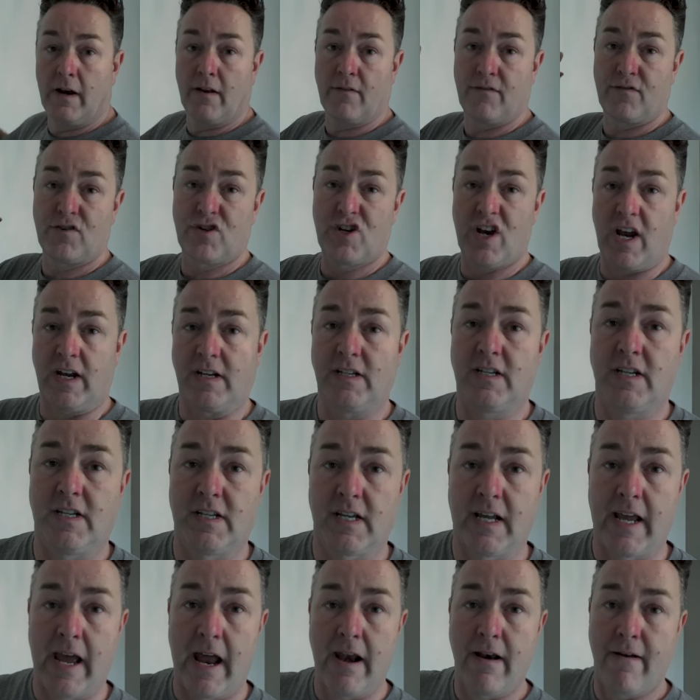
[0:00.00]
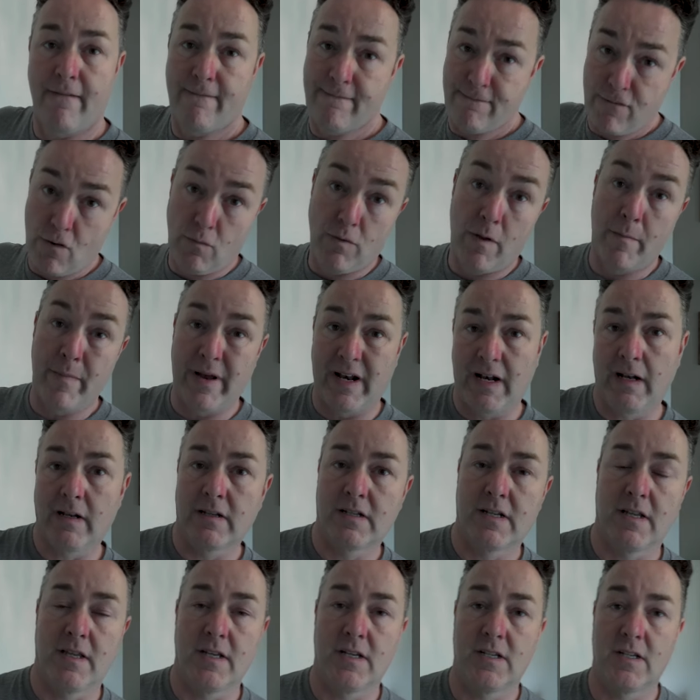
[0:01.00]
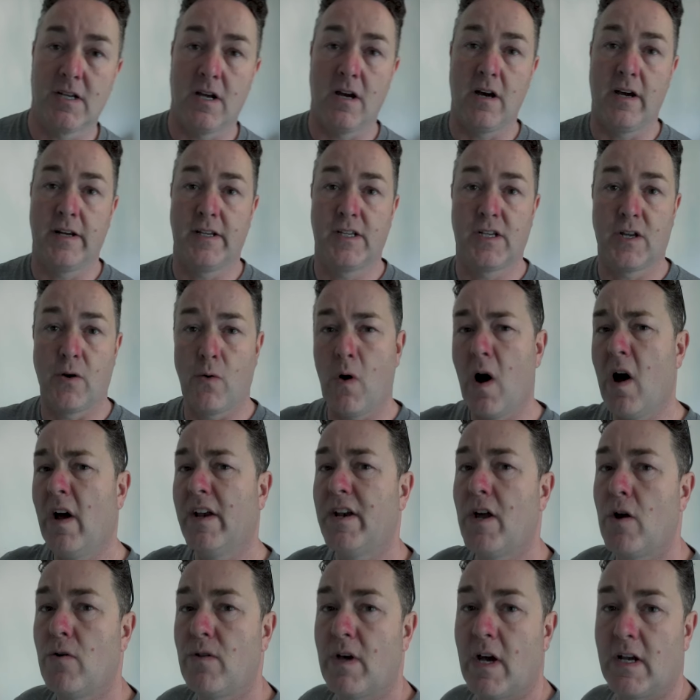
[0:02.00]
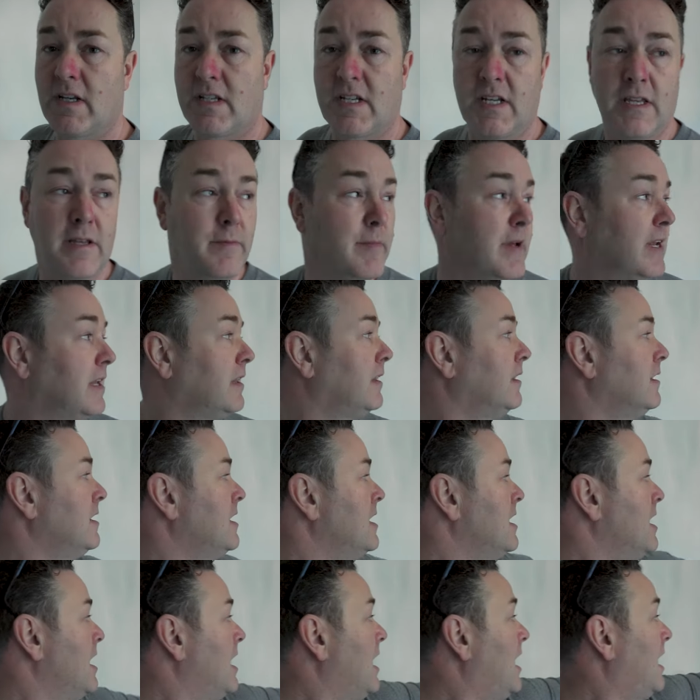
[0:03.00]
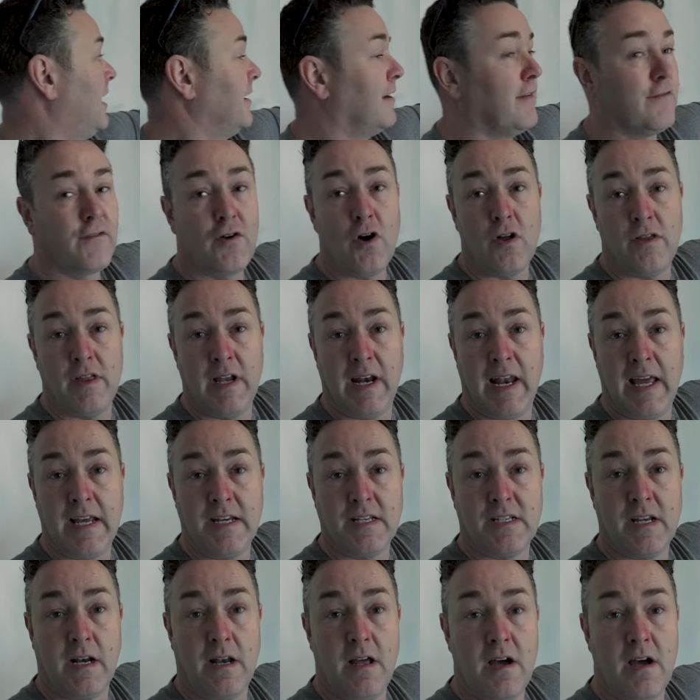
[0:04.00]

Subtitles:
and I've checked it again from the middle to the side. So I know that's in the middle, and I've got the laser